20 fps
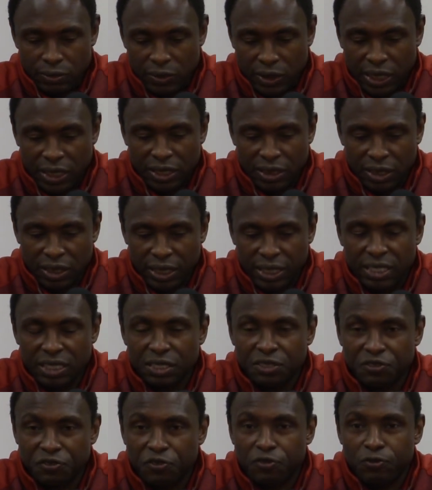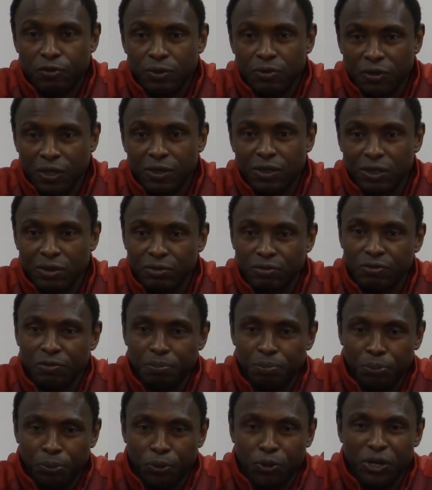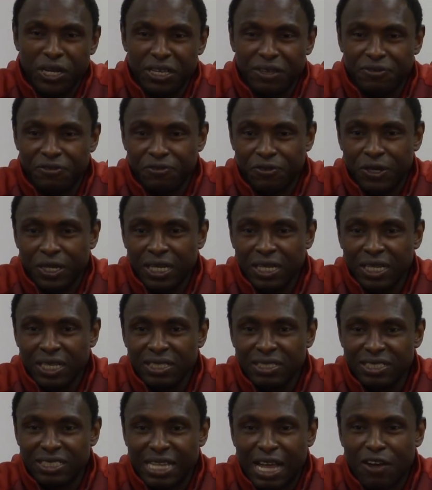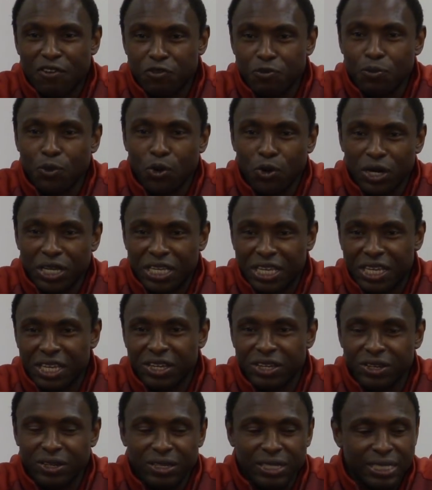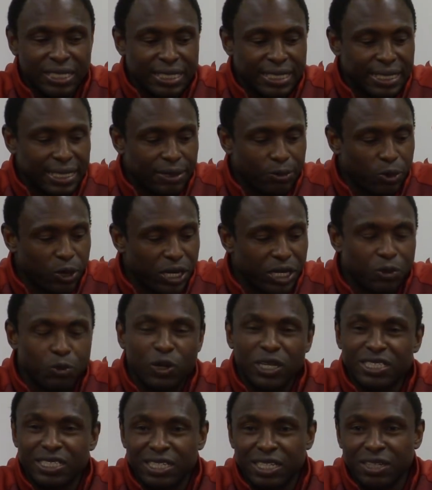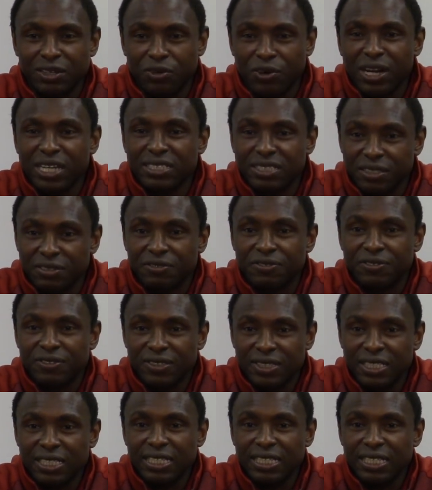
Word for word: in, in his pre-sophomore year, where he wasn't aggressive.